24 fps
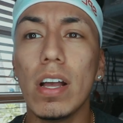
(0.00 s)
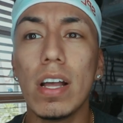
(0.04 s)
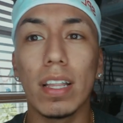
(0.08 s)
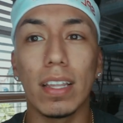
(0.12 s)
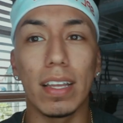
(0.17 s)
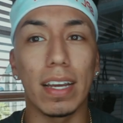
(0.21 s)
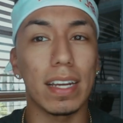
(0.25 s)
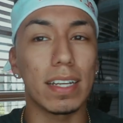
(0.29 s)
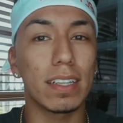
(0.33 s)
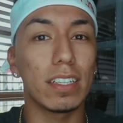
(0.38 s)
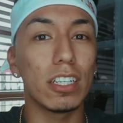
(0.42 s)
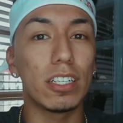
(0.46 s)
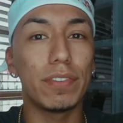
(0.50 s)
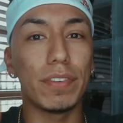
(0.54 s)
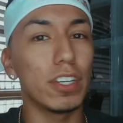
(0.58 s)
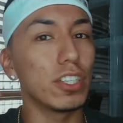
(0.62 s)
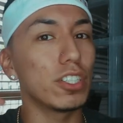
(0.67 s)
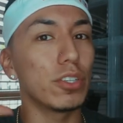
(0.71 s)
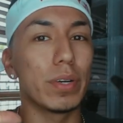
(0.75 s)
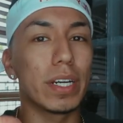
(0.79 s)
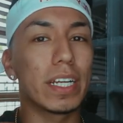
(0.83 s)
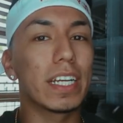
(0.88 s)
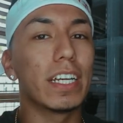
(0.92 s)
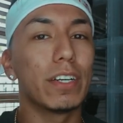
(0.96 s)
Like this video
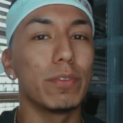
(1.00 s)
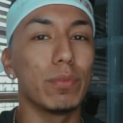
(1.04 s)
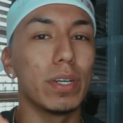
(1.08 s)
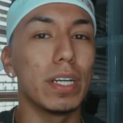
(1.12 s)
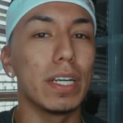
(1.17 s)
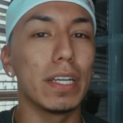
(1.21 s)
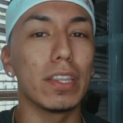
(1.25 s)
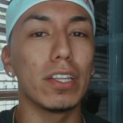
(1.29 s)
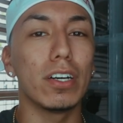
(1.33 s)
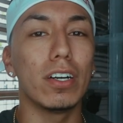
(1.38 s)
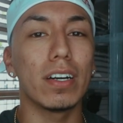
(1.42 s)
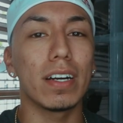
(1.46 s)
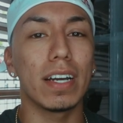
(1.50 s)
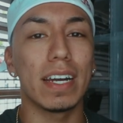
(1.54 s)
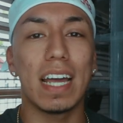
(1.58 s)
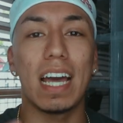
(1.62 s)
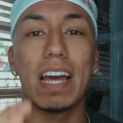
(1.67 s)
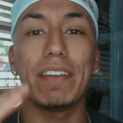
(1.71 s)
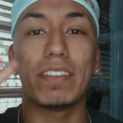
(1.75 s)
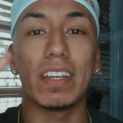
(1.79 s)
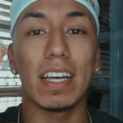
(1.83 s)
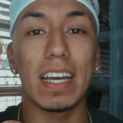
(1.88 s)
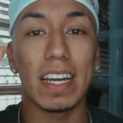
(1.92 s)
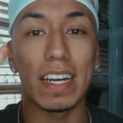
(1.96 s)
is already getting really long and I
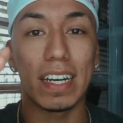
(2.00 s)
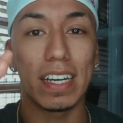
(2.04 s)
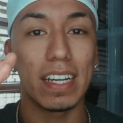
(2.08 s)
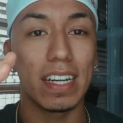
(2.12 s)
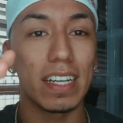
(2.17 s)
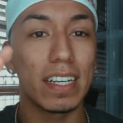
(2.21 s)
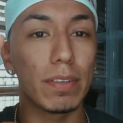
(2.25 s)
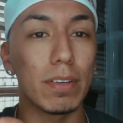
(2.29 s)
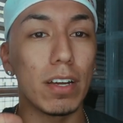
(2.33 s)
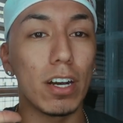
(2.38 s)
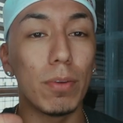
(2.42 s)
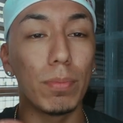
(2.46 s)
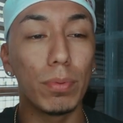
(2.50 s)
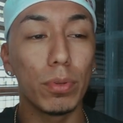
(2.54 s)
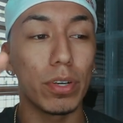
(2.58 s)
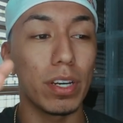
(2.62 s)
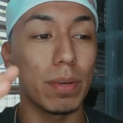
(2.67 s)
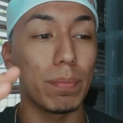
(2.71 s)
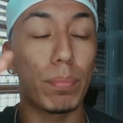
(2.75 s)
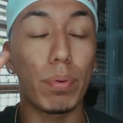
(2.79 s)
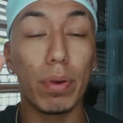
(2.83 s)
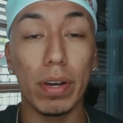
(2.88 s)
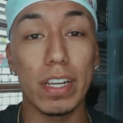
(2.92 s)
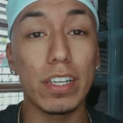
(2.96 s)
have to edit it and upload
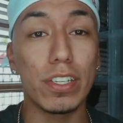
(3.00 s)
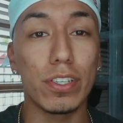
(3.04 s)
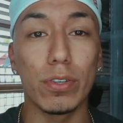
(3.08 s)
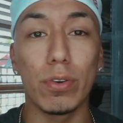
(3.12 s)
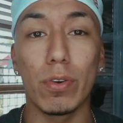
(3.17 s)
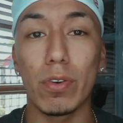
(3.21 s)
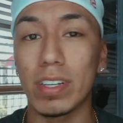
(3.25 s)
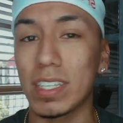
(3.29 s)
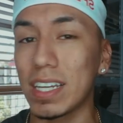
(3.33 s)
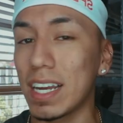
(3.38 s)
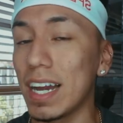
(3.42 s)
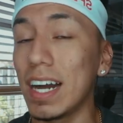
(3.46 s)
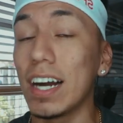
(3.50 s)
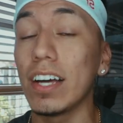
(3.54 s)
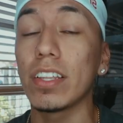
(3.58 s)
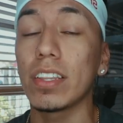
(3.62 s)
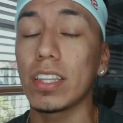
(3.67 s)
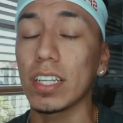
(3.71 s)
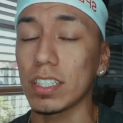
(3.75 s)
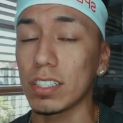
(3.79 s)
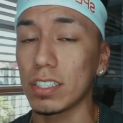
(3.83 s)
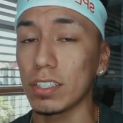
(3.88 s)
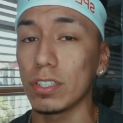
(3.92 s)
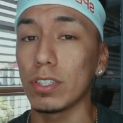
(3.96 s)
it pretty soon because I got other
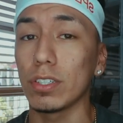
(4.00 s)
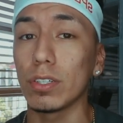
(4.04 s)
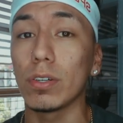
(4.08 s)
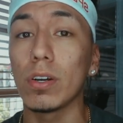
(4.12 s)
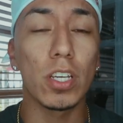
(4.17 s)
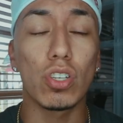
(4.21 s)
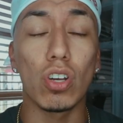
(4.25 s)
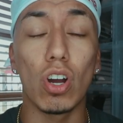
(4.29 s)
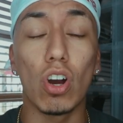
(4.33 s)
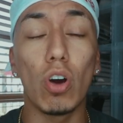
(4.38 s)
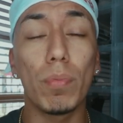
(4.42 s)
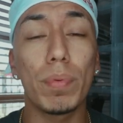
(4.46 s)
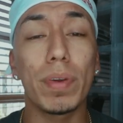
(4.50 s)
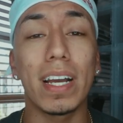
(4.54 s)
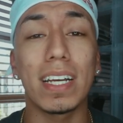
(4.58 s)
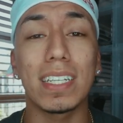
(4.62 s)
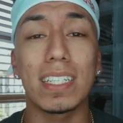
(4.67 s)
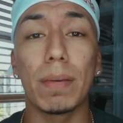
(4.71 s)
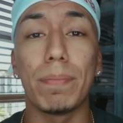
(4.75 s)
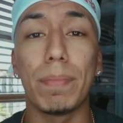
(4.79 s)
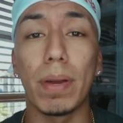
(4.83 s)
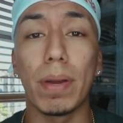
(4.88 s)
things to do. So I hope you guys can